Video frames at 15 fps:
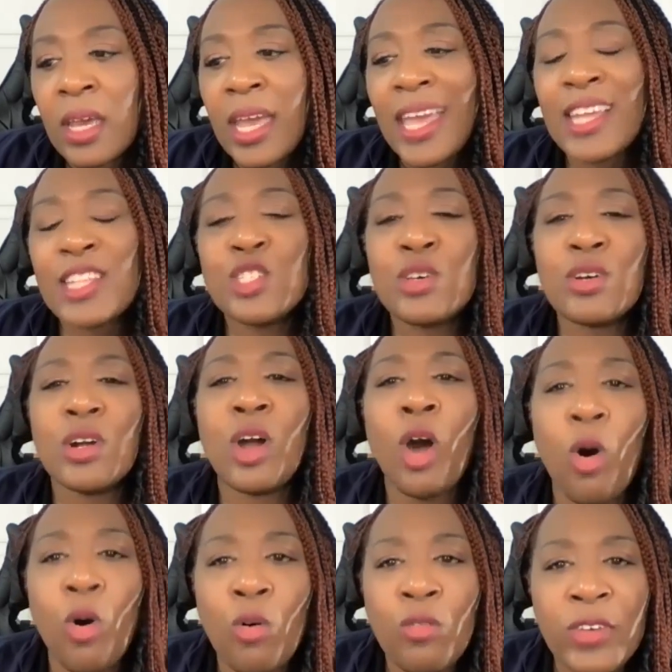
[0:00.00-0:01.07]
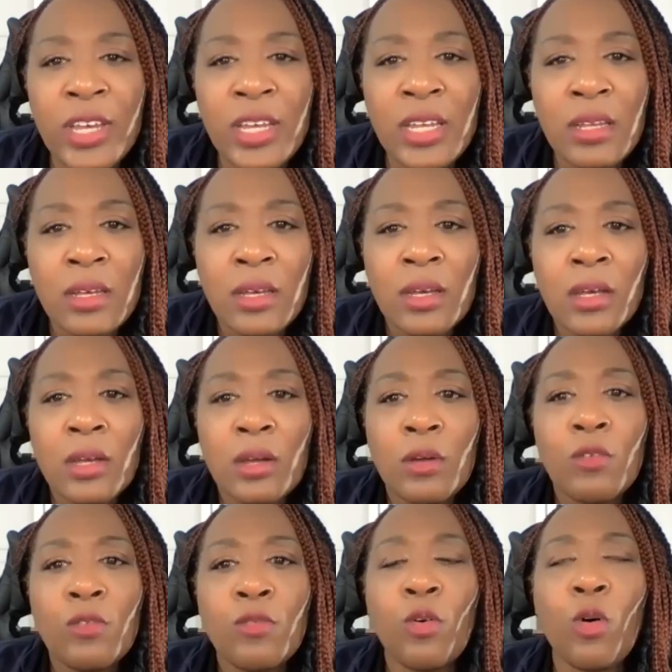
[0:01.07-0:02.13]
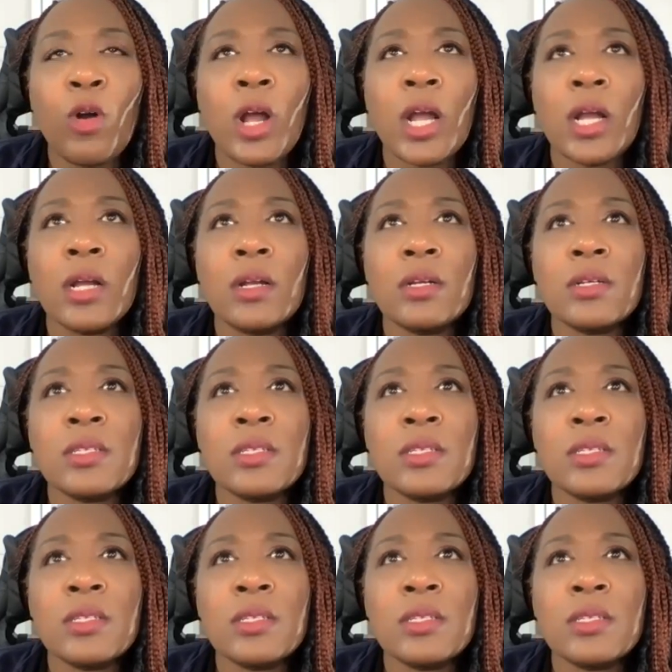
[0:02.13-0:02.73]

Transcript: it took COVID for